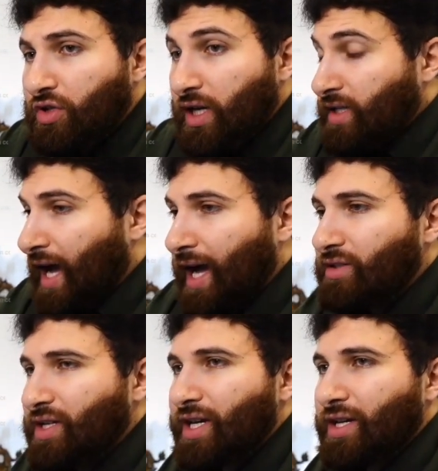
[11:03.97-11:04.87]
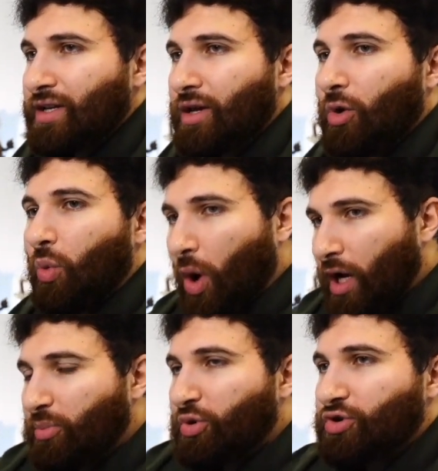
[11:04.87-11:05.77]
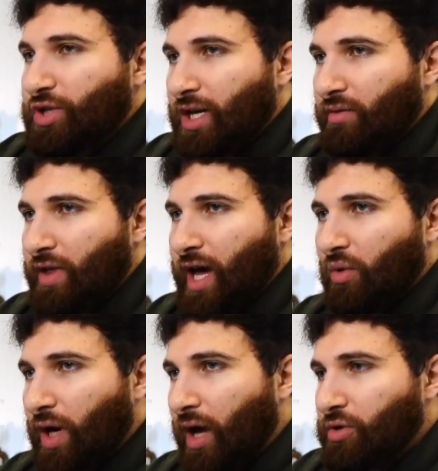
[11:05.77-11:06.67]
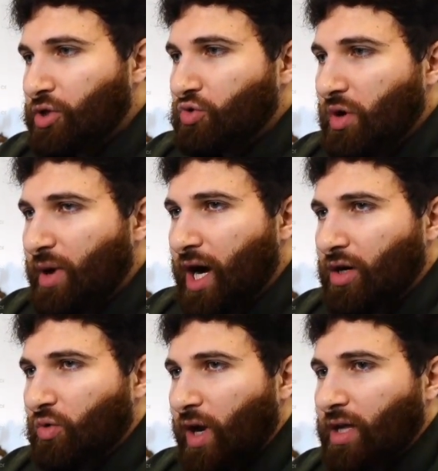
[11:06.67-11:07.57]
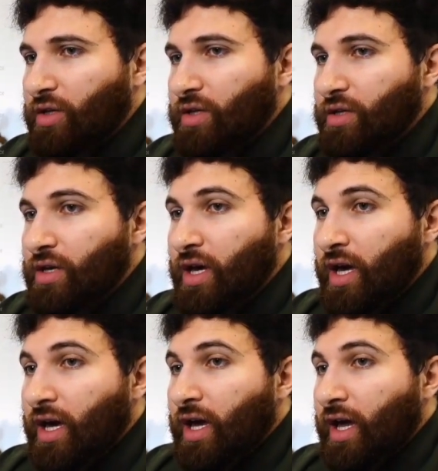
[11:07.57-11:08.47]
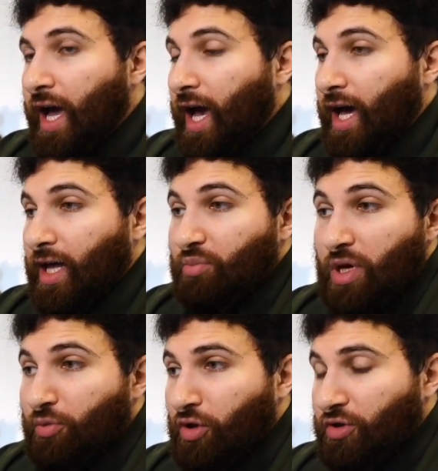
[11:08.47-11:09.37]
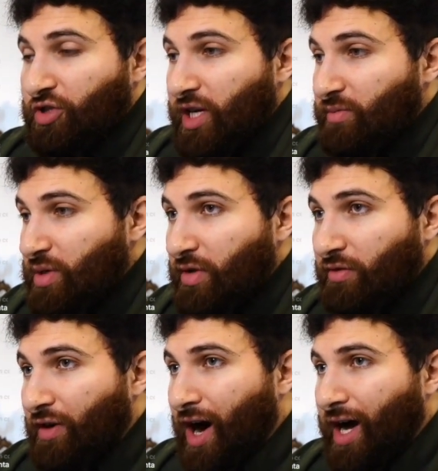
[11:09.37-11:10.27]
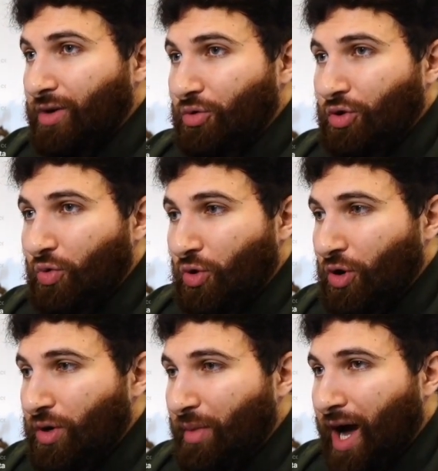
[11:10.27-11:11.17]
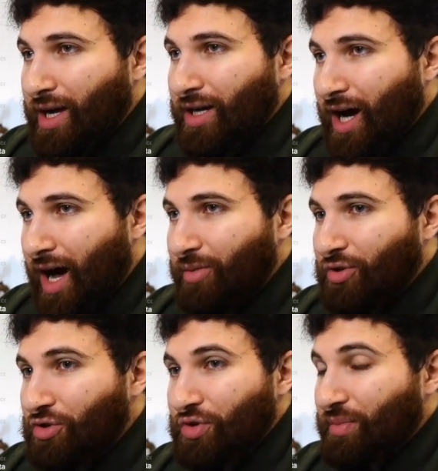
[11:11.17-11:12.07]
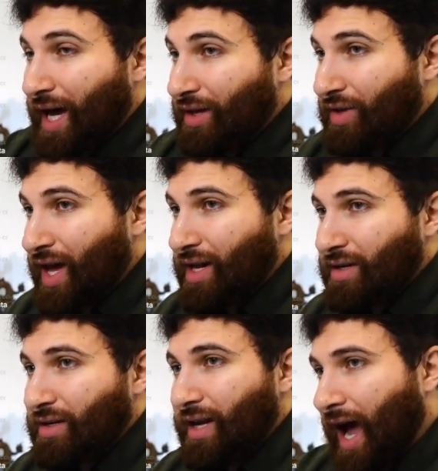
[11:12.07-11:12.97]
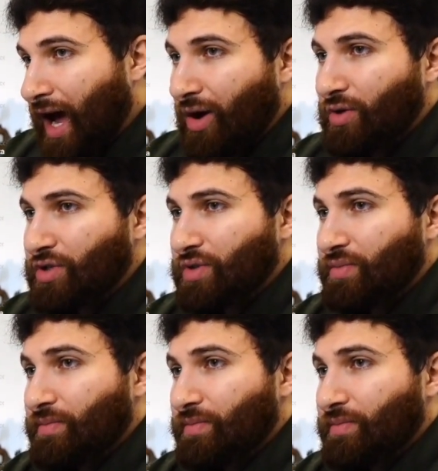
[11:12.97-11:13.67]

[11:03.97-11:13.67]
things, because I did 1% of that when I went to a MAGA rally, and people seemed to be fine with the word MAGA communism back then. Now it's,